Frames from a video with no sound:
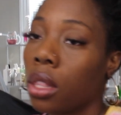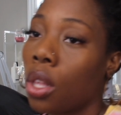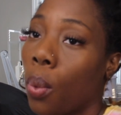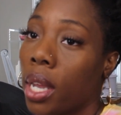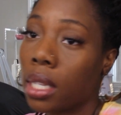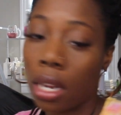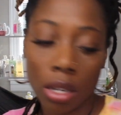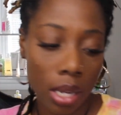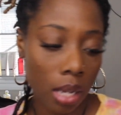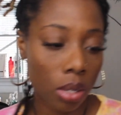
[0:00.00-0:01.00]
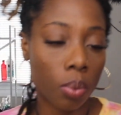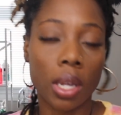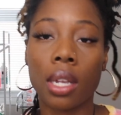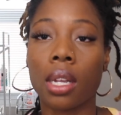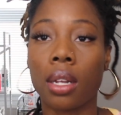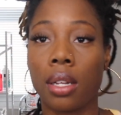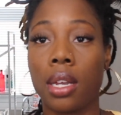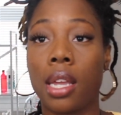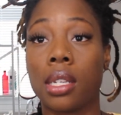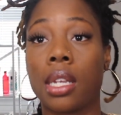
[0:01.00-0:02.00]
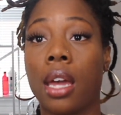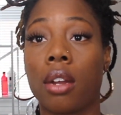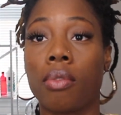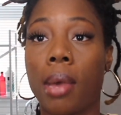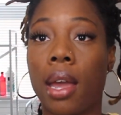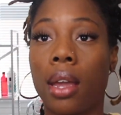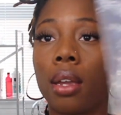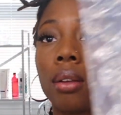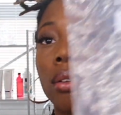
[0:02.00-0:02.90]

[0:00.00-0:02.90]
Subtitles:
The wet sanitizer went inside of my